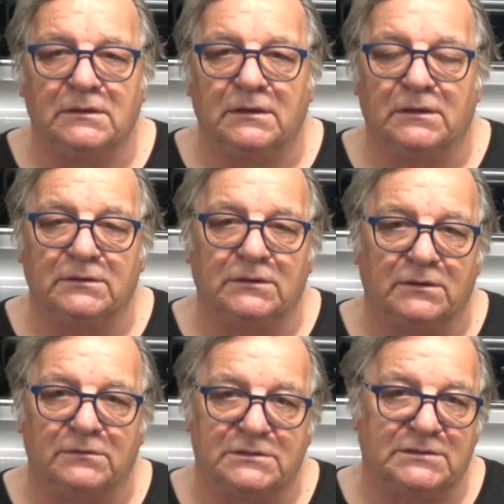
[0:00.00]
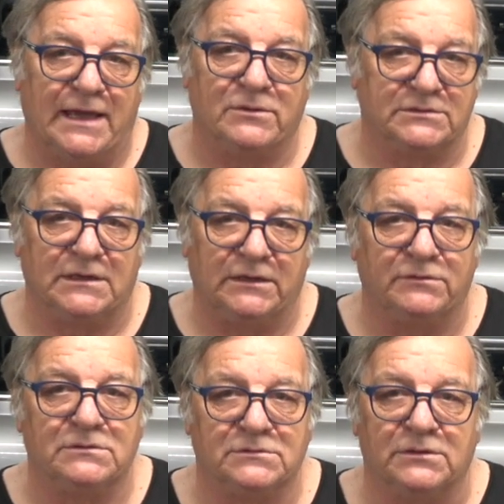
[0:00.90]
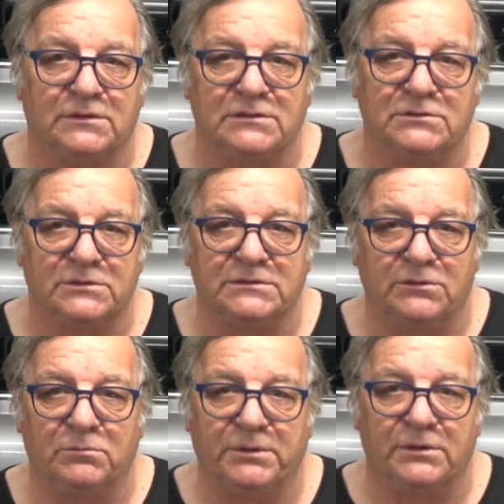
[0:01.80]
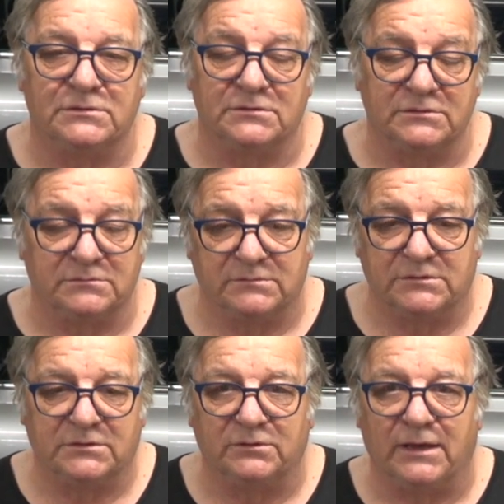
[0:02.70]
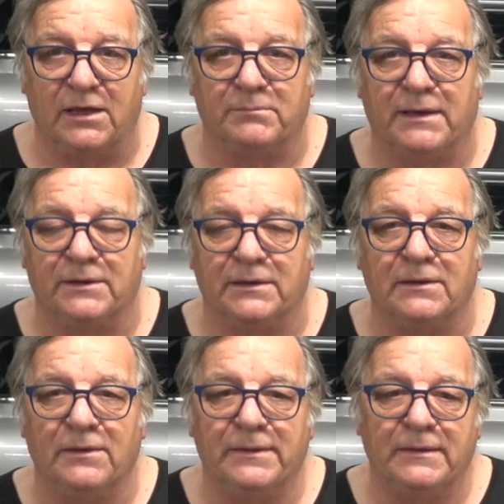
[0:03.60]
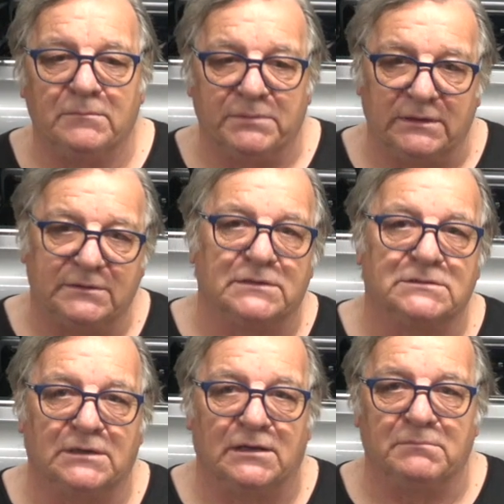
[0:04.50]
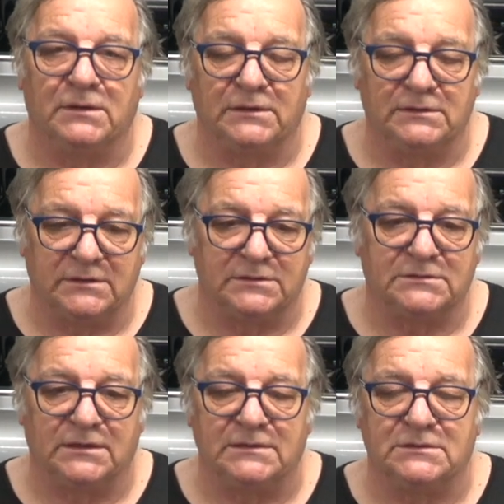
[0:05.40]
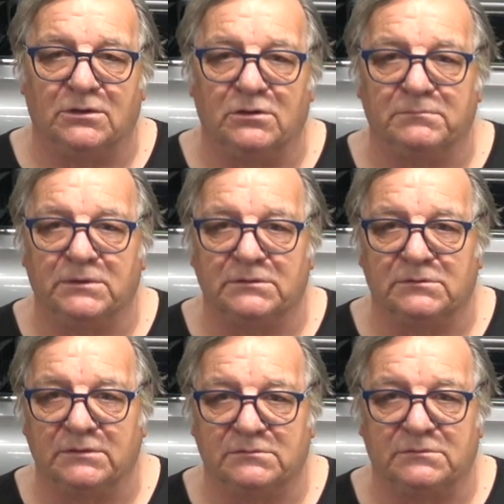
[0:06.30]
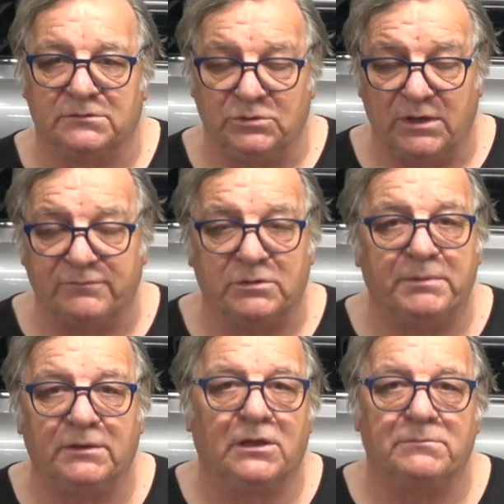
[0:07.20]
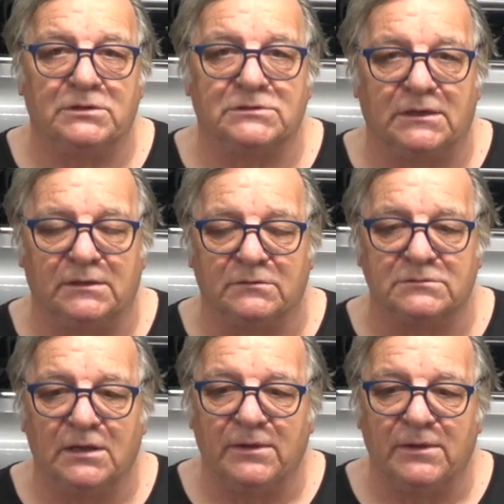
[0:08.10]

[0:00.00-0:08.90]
a sow's ear and turn it into a silk purse. There's no doubt about it. But it does take money, it does take time. You have to build up your skills.